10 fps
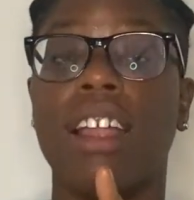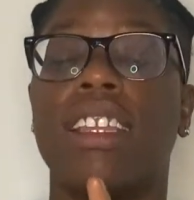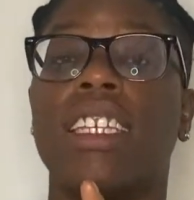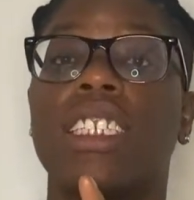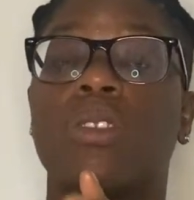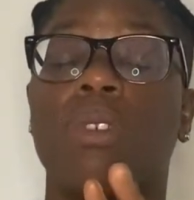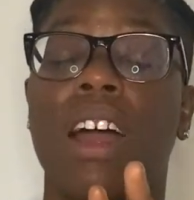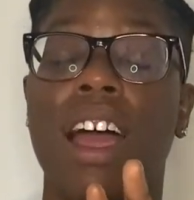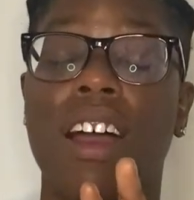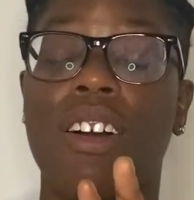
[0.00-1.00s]
This is
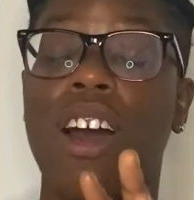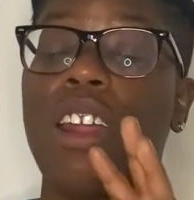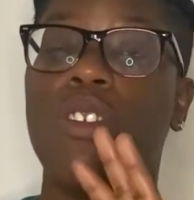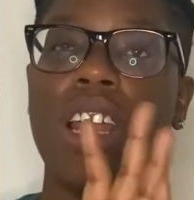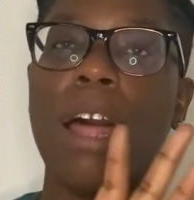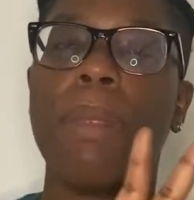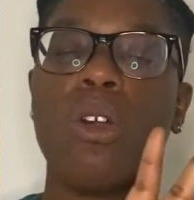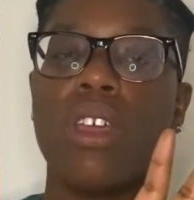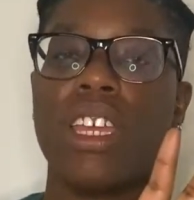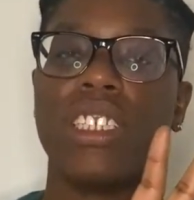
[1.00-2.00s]
what happened. I'm not
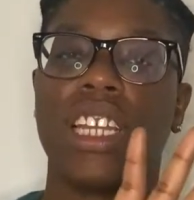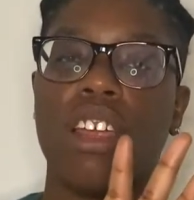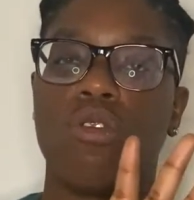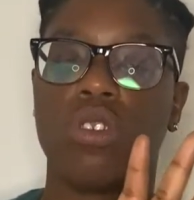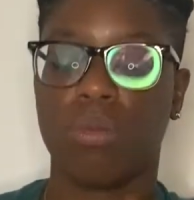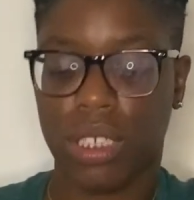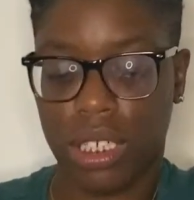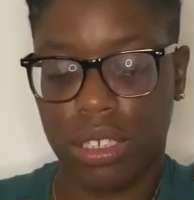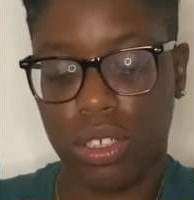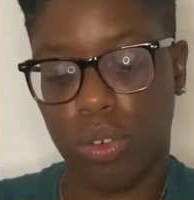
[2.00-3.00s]
going to get into that gruesome
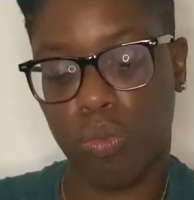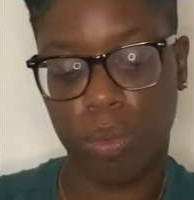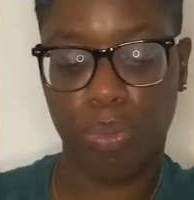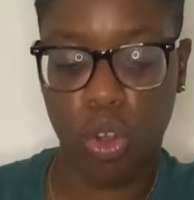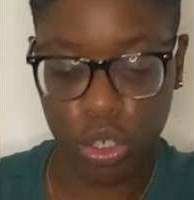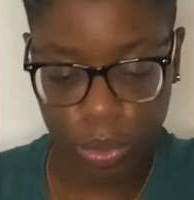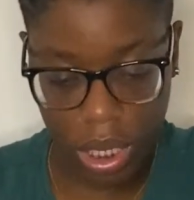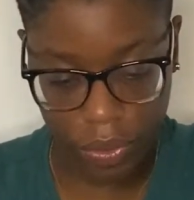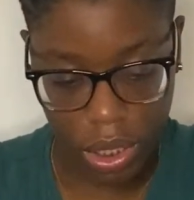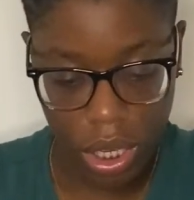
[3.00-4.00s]
scene. So we pause,
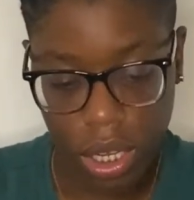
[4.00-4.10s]
whatever.